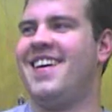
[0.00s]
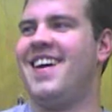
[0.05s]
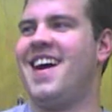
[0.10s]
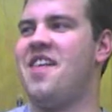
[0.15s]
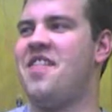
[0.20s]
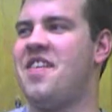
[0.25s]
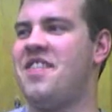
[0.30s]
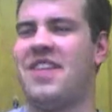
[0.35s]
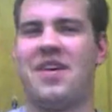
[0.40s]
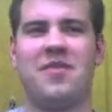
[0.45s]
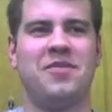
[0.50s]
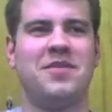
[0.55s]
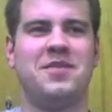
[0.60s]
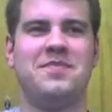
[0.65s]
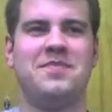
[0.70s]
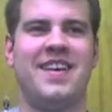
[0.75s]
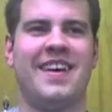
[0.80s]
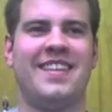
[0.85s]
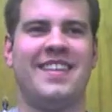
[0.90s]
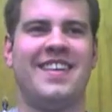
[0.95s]
I think that was
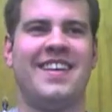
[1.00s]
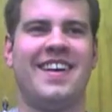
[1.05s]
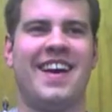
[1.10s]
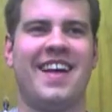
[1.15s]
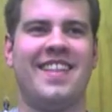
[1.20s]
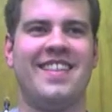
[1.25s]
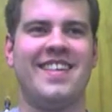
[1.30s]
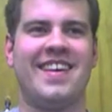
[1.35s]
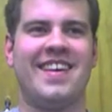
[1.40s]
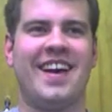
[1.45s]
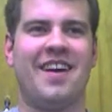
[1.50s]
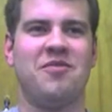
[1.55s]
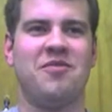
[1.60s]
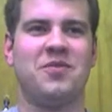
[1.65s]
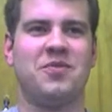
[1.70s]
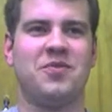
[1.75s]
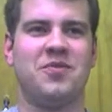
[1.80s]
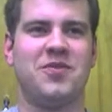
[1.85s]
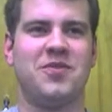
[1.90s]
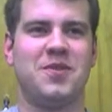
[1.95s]
me. I think I
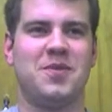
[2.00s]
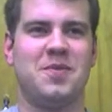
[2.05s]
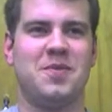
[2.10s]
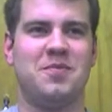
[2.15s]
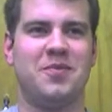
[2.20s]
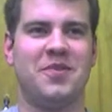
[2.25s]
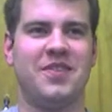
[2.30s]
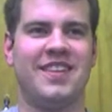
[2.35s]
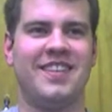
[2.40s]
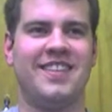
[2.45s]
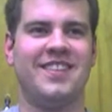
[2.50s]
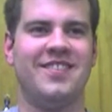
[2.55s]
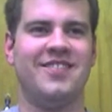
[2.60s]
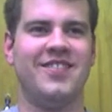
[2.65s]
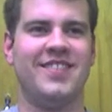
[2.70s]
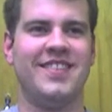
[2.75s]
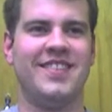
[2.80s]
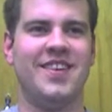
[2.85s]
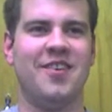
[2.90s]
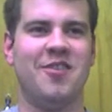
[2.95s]
was one of those people that didn't
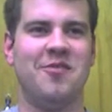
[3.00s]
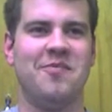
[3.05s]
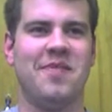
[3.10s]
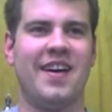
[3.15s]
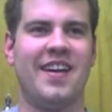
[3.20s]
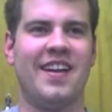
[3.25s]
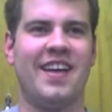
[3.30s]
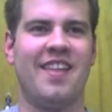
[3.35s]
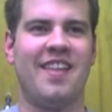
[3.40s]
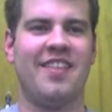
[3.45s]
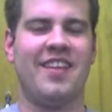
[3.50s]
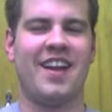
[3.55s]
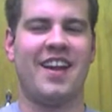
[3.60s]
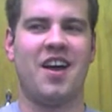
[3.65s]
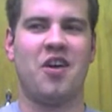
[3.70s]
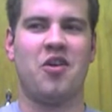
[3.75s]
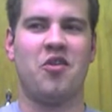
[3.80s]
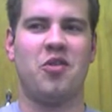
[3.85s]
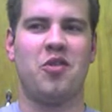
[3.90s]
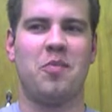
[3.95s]
really know about it, and then
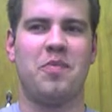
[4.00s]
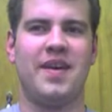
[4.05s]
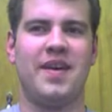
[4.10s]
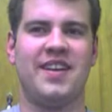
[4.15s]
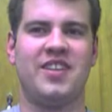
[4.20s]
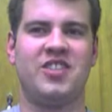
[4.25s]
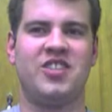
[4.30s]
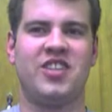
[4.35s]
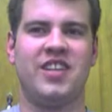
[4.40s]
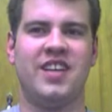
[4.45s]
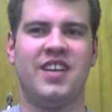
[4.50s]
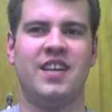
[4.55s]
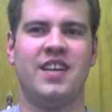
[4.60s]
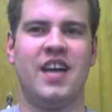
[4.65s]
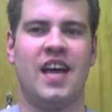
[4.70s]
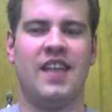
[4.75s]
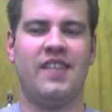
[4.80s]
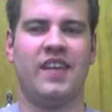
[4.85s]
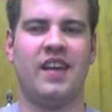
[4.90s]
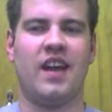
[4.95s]
I heard the pitch,
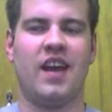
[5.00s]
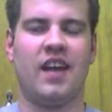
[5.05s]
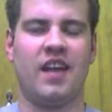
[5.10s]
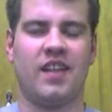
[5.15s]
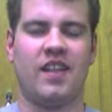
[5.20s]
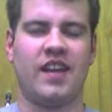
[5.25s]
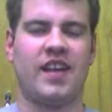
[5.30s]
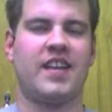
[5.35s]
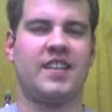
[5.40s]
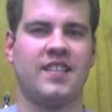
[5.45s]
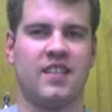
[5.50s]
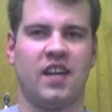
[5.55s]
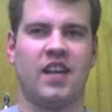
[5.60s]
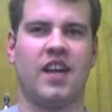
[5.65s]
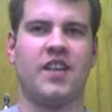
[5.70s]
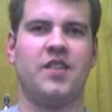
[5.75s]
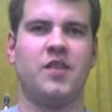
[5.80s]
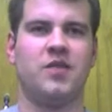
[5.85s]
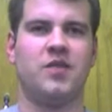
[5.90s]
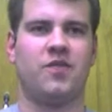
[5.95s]
and then like I said, I
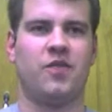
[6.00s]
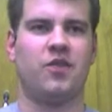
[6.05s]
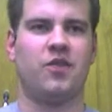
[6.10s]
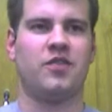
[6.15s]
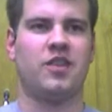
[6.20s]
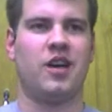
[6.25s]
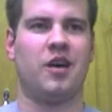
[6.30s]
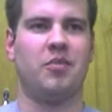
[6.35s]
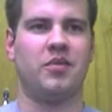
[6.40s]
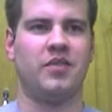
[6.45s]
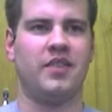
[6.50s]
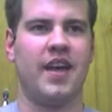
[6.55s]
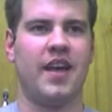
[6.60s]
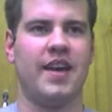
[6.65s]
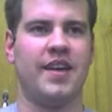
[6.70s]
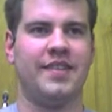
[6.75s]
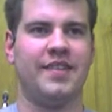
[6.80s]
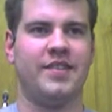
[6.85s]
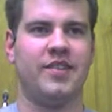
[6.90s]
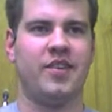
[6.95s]
got those first couple
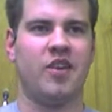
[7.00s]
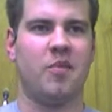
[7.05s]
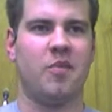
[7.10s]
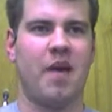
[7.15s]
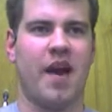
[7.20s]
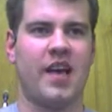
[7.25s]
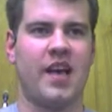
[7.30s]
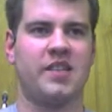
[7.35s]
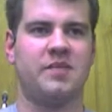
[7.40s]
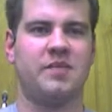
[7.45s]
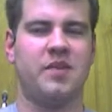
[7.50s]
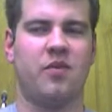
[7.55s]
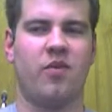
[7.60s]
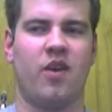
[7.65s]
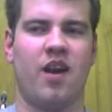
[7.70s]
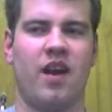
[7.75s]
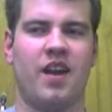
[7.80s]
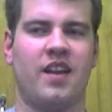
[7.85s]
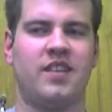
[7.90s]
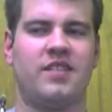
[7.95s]
days, past me
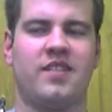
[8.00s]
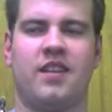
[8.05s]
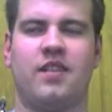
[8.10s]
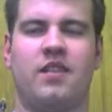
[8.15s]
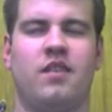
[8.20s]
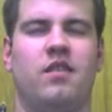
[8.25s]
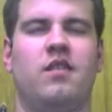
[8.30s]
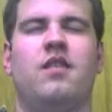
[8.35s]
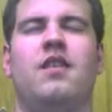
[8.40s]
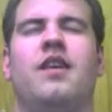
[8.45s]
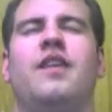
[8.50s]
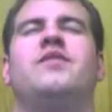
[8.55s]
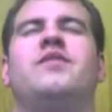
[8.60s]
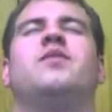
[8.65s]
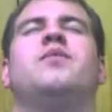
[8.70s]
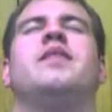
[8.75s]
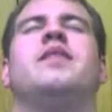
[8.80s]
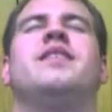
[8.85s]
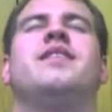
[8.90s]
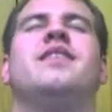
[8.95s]
where I just had to, I have
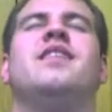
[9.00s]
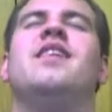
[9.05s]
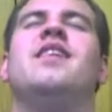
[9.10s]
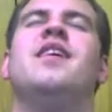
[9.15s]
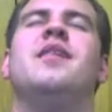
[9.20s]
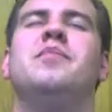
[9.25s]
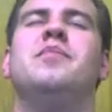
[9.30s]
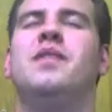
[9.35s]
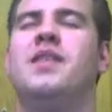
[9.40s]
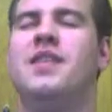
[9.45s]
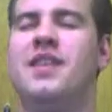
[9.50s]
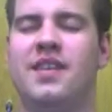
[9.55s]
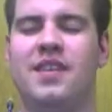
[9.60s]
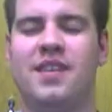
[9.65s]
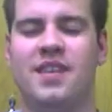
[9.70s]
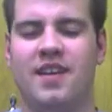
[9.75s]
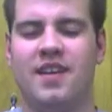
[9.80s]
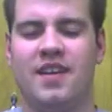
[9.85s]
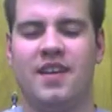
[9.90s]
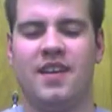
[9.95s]
to wake up.
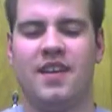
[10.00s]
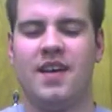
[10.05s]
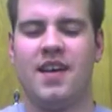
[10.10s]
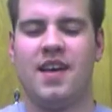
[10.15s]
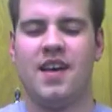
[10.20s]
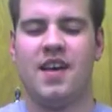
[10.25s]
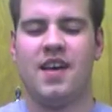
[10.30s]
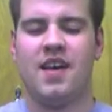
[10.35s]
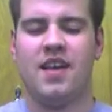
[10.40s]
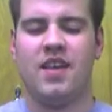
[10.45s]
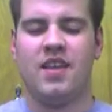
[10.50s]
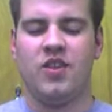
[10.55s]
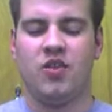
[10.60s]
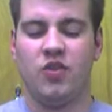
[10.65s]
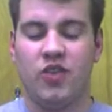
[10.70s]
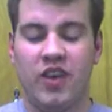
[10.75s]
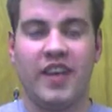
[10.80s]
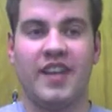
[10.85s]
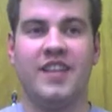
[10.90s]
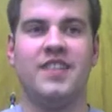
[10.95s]

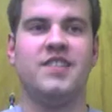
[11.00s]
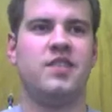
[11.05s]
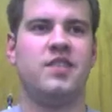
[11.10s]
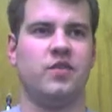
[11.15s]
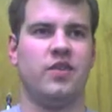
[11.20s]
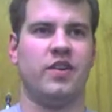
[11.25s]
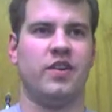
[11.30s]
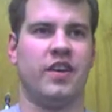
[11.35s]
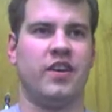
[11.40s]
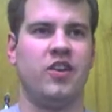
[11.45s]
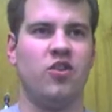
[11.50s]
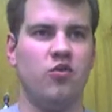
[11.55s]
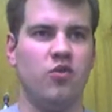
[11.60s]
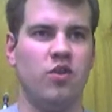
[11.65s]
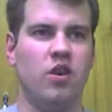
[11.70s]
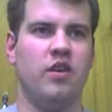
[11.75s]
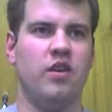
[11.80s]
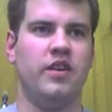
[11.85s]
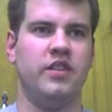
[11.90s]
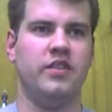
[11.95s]
You get into it, like you
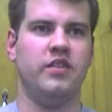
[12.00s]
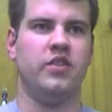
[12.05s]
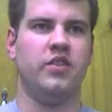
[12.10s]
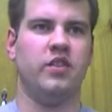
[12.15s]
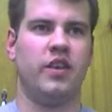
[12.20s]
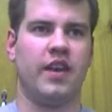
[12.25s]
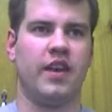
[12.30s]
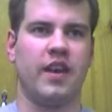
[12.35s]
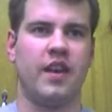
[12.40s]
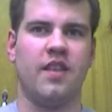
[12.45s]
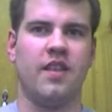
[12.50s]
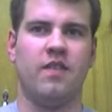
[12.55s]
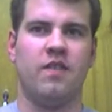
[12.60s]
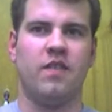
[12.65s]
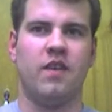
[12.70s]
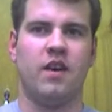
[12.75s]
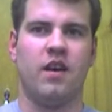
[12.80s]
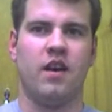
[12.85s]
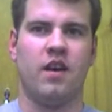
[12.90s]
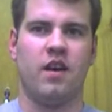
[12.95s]
really do, like, and
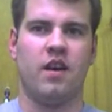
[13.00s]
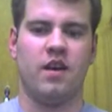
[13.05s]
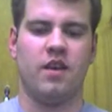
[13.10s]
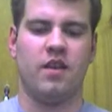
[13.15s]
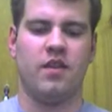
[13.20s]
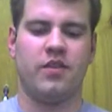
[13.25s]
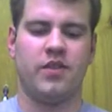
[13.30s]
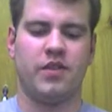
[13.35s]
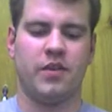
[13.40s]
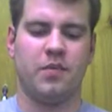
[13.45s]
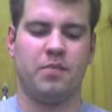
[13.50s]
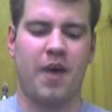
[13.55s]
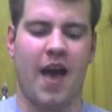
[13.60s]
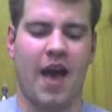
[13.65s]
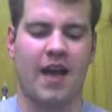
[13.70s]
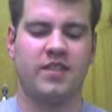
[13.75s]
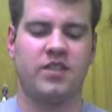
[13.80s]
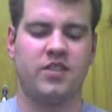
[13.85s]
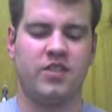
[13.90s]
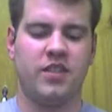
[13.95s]
the
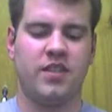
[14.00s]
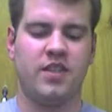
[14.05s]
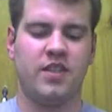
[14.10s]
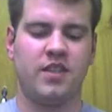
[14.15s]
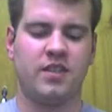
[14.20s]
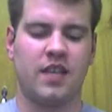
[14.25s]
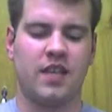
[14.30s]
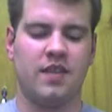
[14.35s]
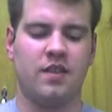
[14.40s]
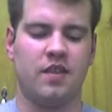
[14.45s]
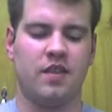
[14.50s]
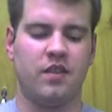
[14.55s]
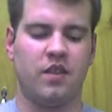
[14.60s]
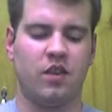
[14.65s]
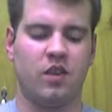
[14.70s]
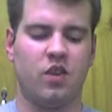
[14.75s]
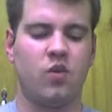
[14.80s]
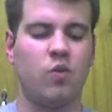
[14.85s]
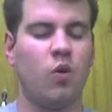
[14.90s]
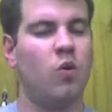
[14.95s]
passages and then
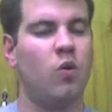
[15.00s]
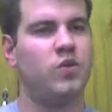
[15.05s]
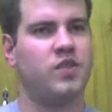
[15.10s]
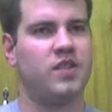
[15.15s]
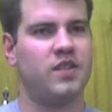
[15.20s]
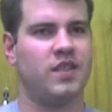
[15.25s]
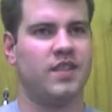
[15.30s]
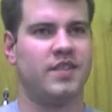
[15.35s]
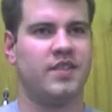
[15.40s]
the quotes on the